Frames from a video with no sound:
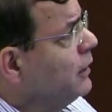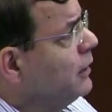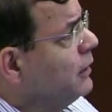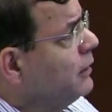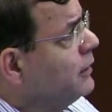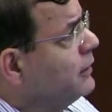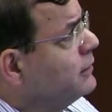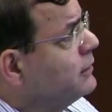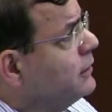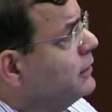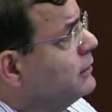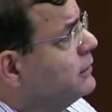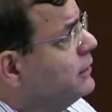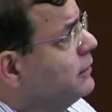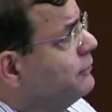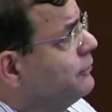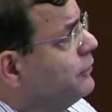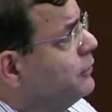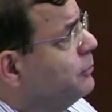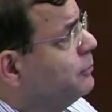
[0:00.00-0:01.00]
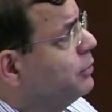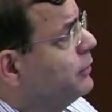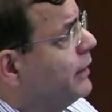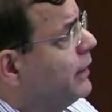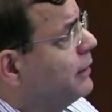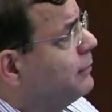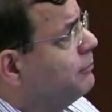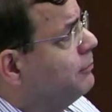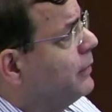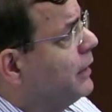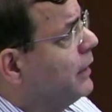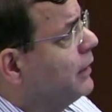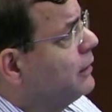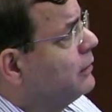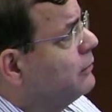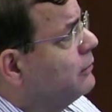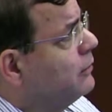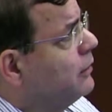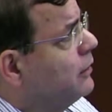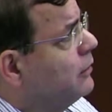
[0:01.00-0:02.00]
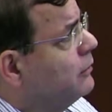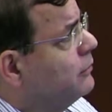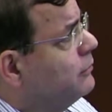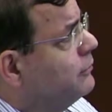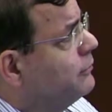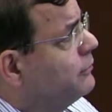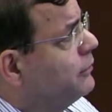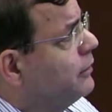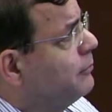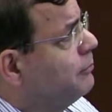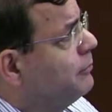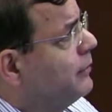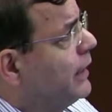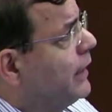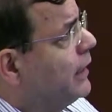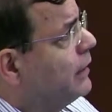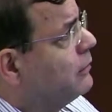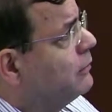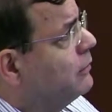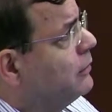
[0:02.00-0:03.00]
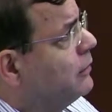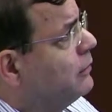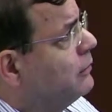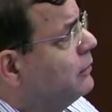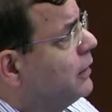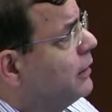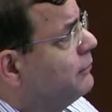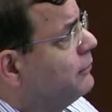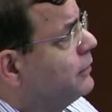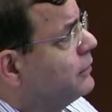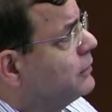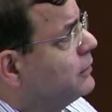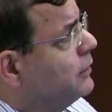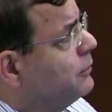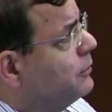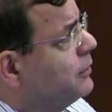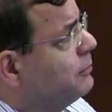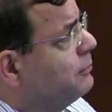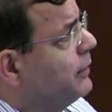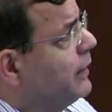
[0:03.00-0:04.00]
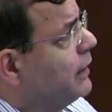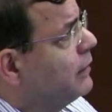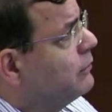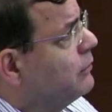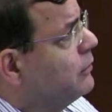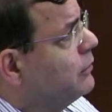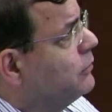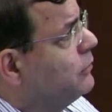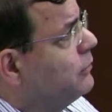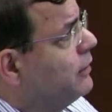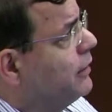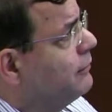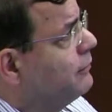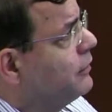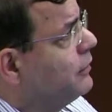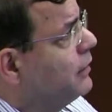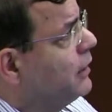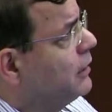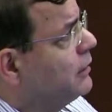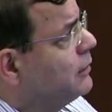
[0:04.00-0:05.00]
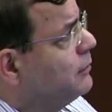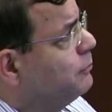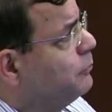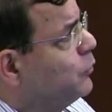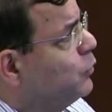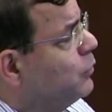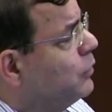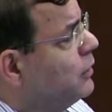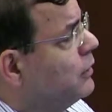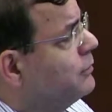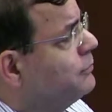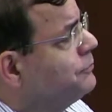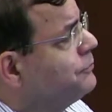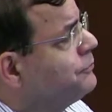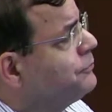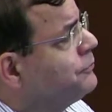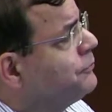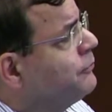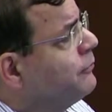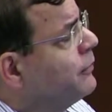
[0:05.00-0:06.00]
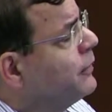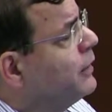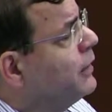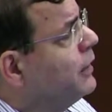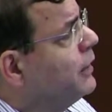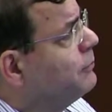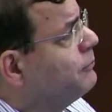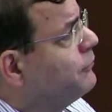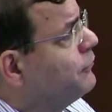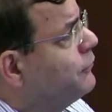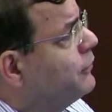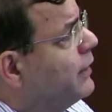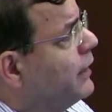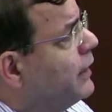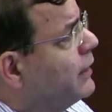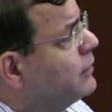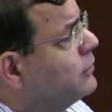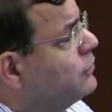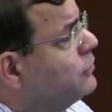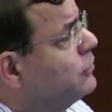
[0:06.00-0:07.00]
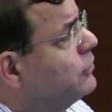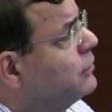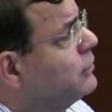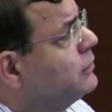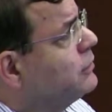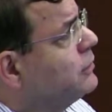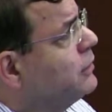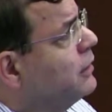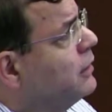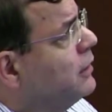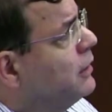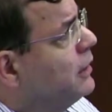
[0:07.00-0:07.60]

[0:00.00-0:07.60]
This is if you break micro from macro. Obviously, with macro, you have a lot more hip fractures.